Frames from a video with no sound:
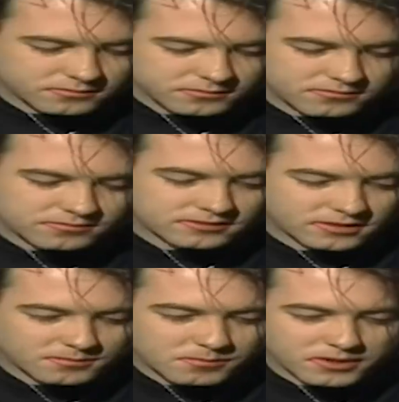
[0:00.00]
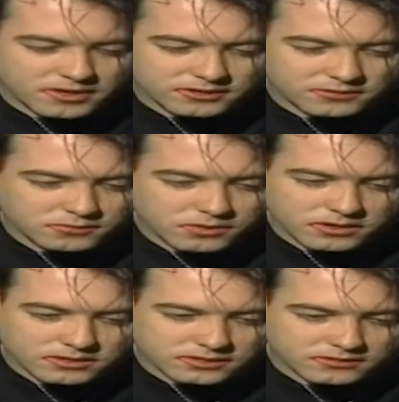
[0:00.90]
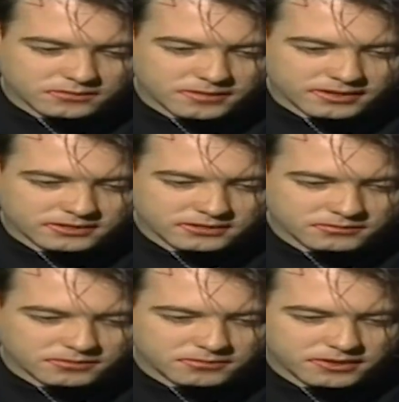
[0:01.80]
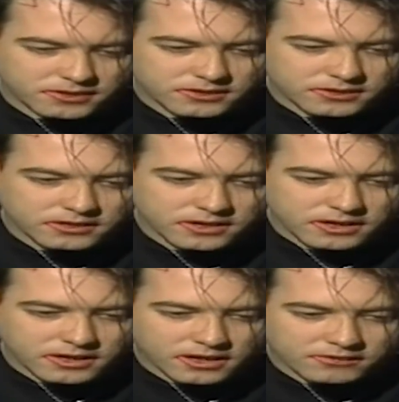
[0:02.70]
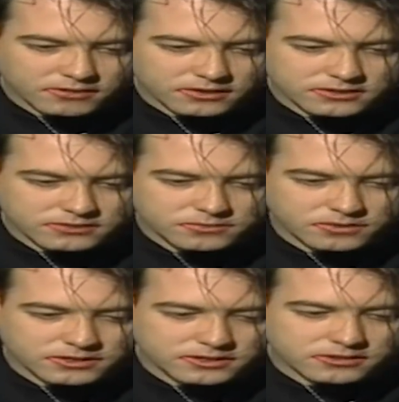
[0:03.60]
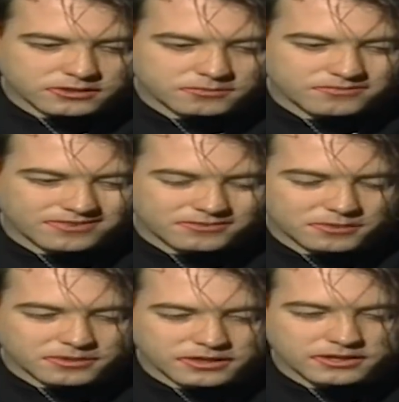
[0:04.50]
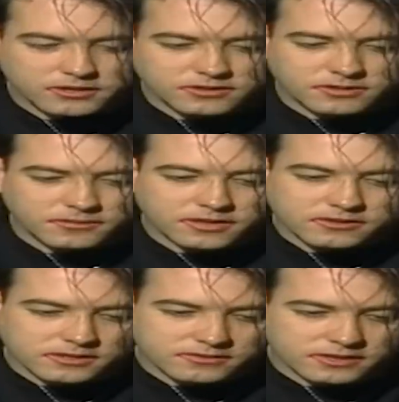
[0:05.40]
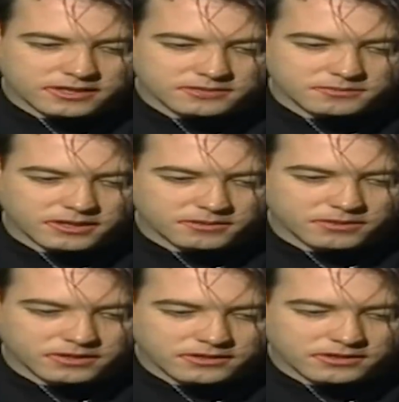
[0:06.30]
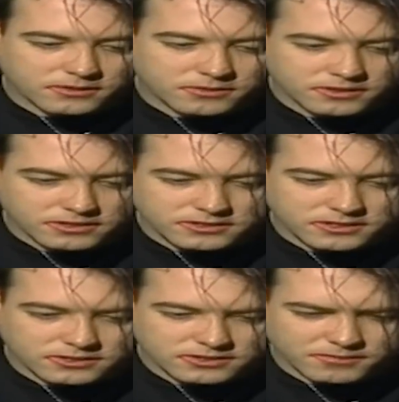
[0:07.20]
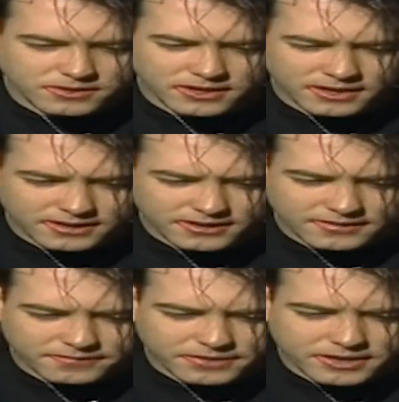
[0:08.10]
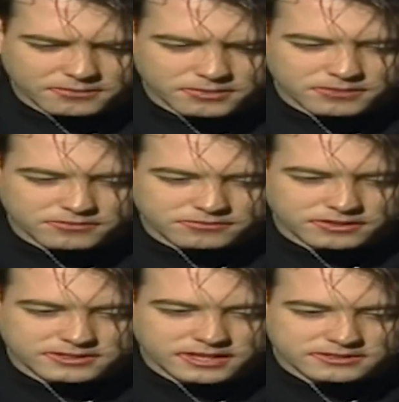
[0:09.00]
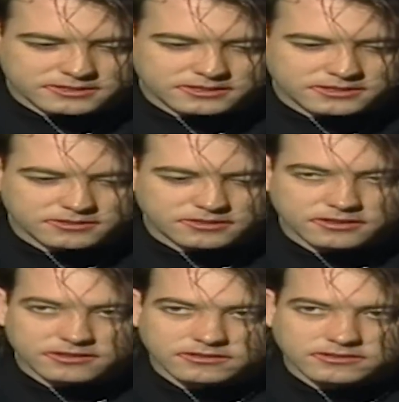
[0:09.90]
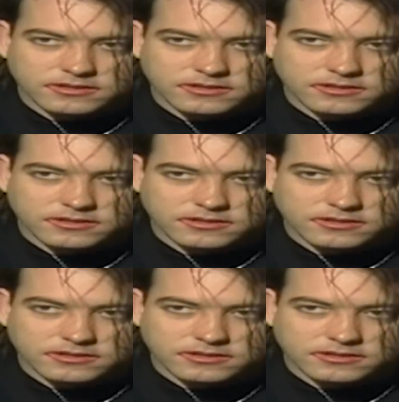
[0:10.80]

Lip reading: sort of sudden blurge of words over about a 2 month period, and I just wanted the group, if we were going to do something else after the Kiss Me album, I knew that I wanted this to do something that had a bit of intensity to it.